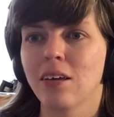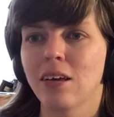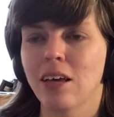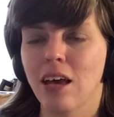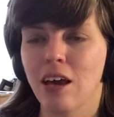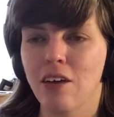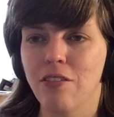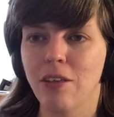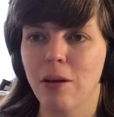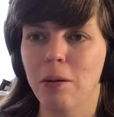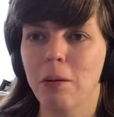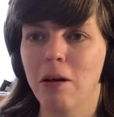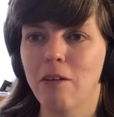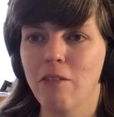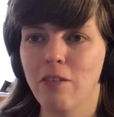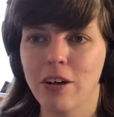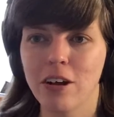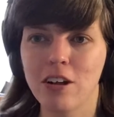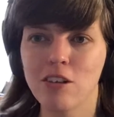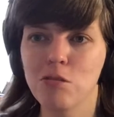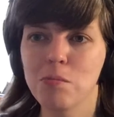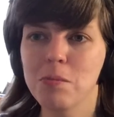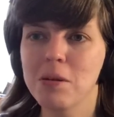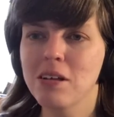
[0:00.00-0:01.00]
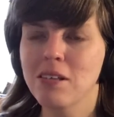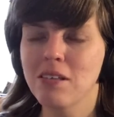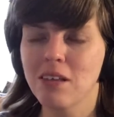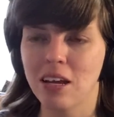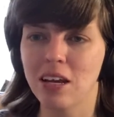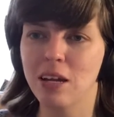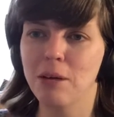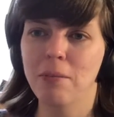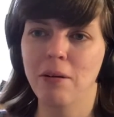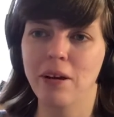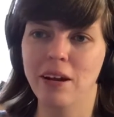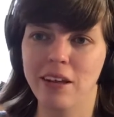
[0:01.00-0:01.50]
If they were ever going to speak to
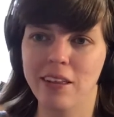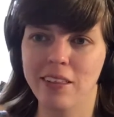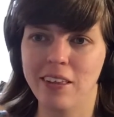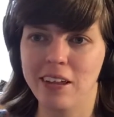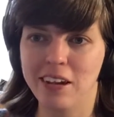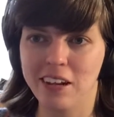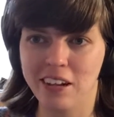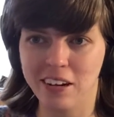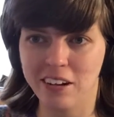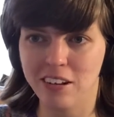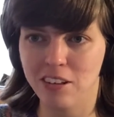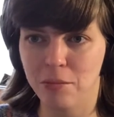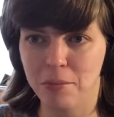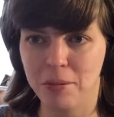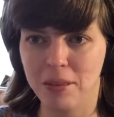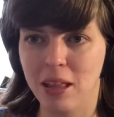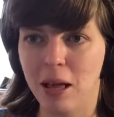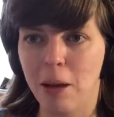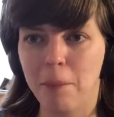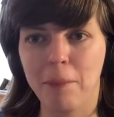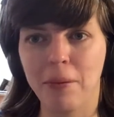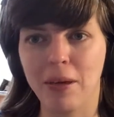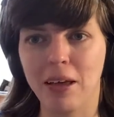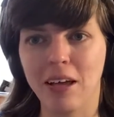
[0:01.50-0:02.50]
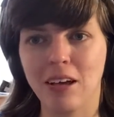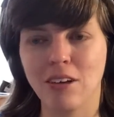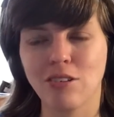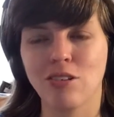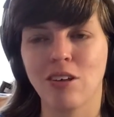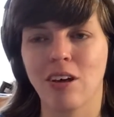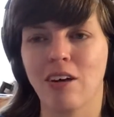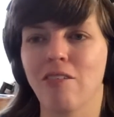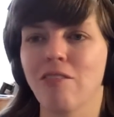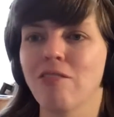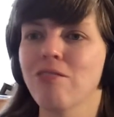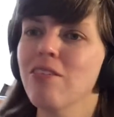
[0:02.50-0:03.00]
anybody, they needed to be that big. So
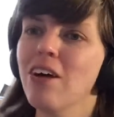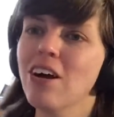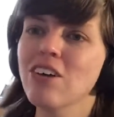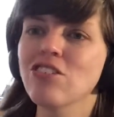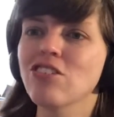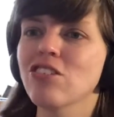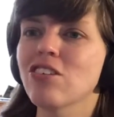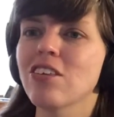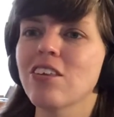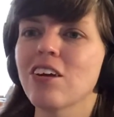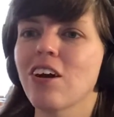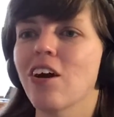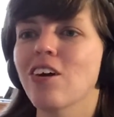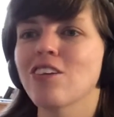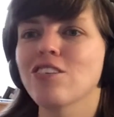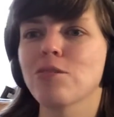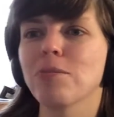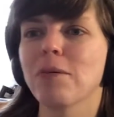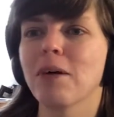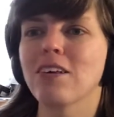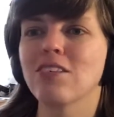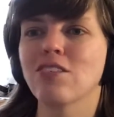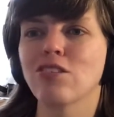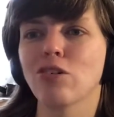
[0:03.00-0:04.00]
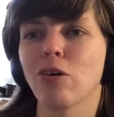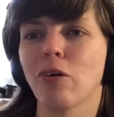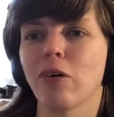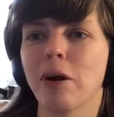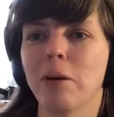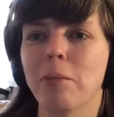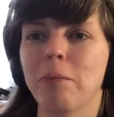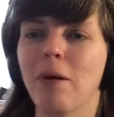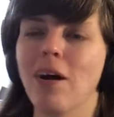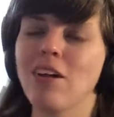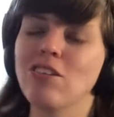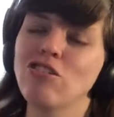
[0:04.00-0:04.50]
I rushed to the art supply store
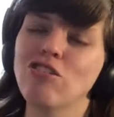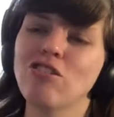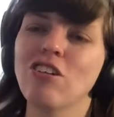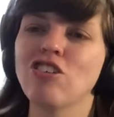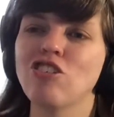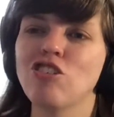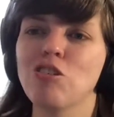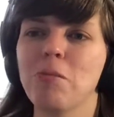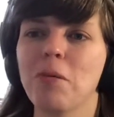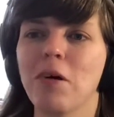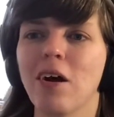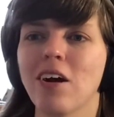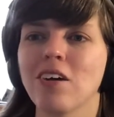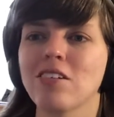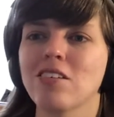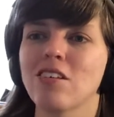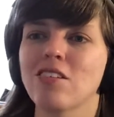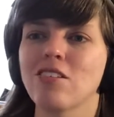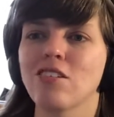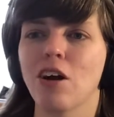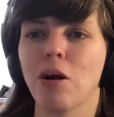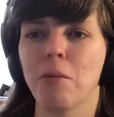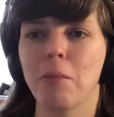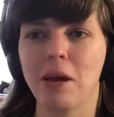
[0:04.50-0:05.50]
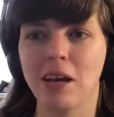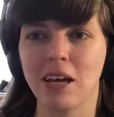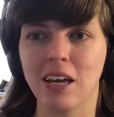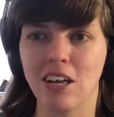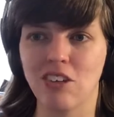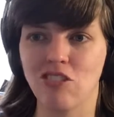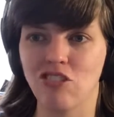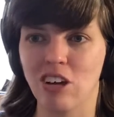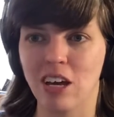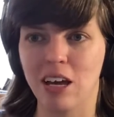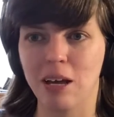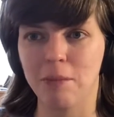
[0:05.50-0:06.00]
and bought stretcher bars to start making
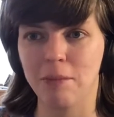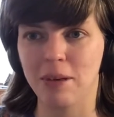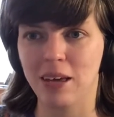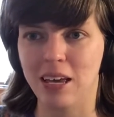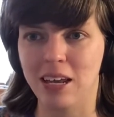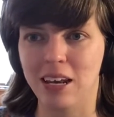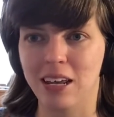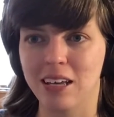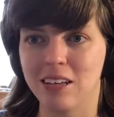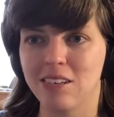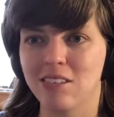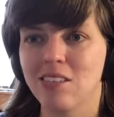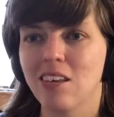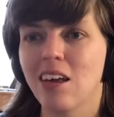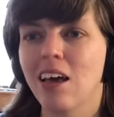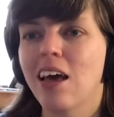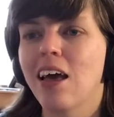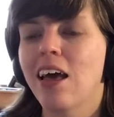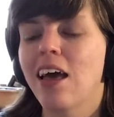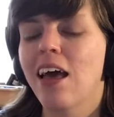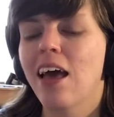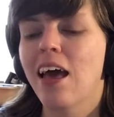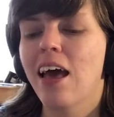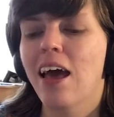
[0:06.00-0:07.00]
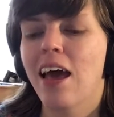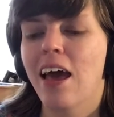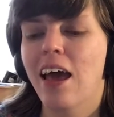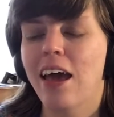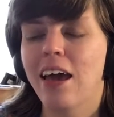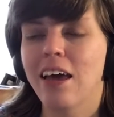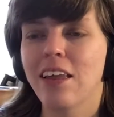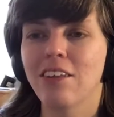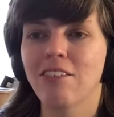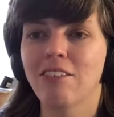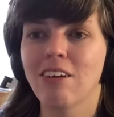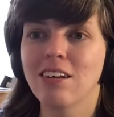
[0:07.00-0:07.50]
giant paintings,
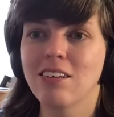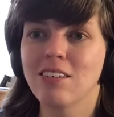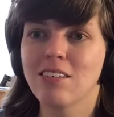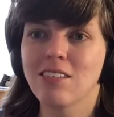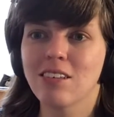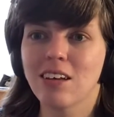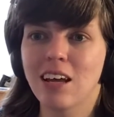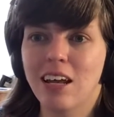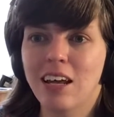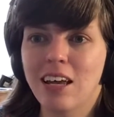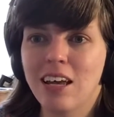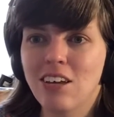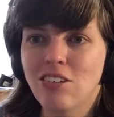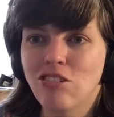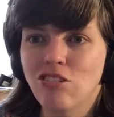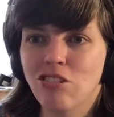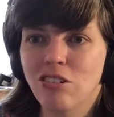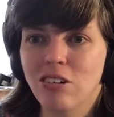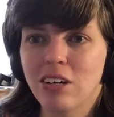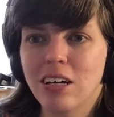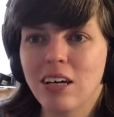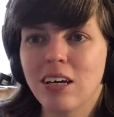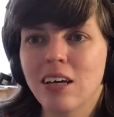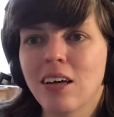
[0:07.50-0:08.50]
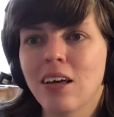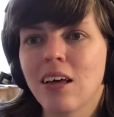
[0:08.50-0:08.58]
and the rest is kind of history.